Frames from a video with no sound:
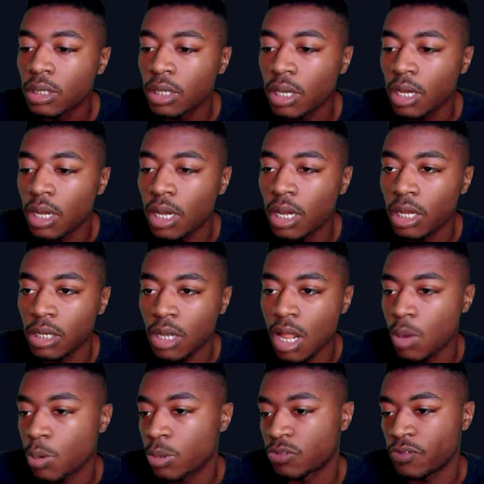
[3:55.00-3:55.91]

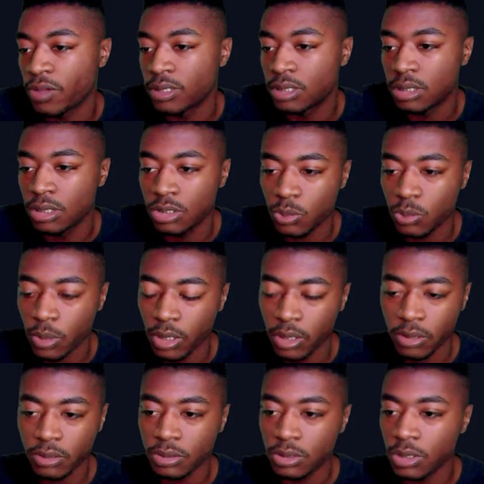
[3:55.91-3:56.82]
along with Venti as
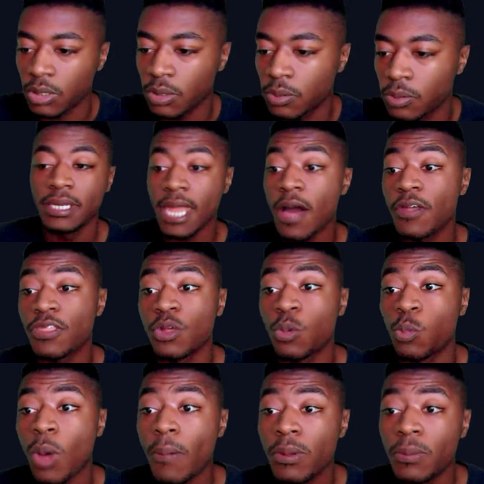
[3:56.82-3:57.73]
well. So now the
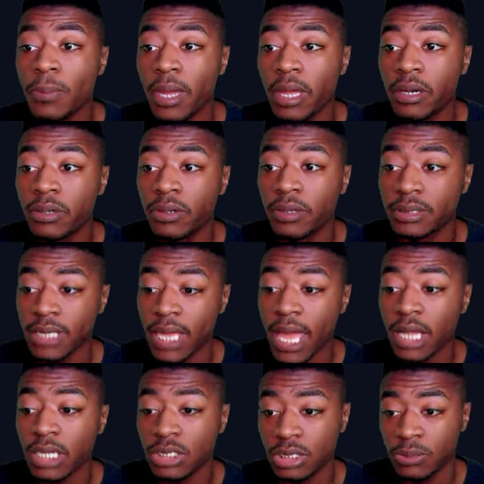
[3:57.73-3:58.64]
weapon banner is
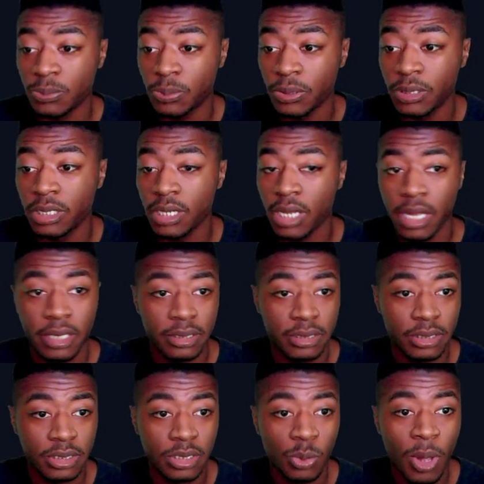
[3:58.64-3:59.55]
actually pretty
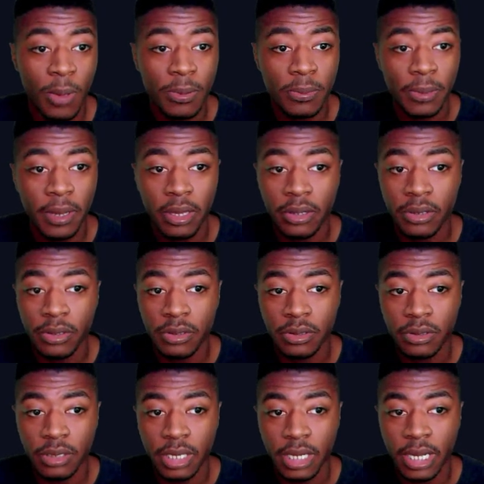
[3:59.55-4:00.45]
nice. The weapon
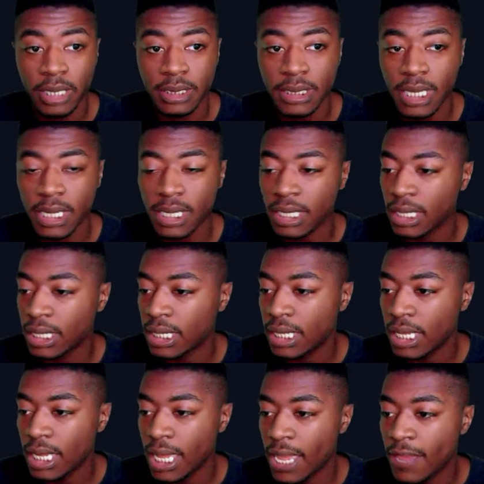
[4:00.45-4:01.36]
banner, it's like
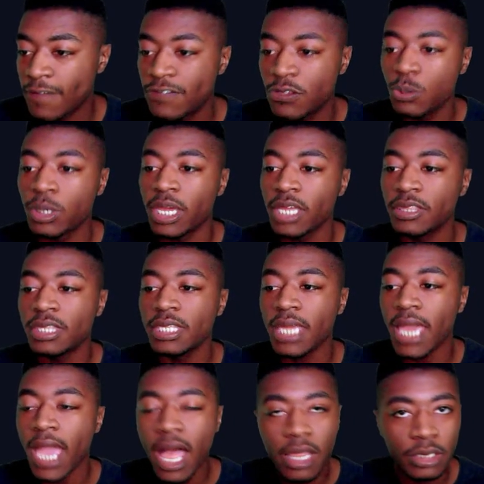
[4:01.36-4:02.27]
if you get
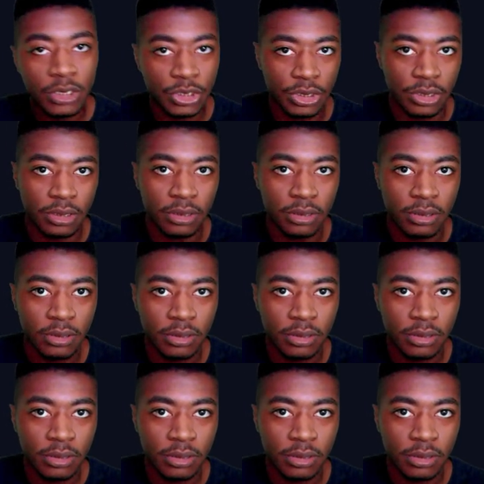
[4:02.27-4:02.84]
the Elegy,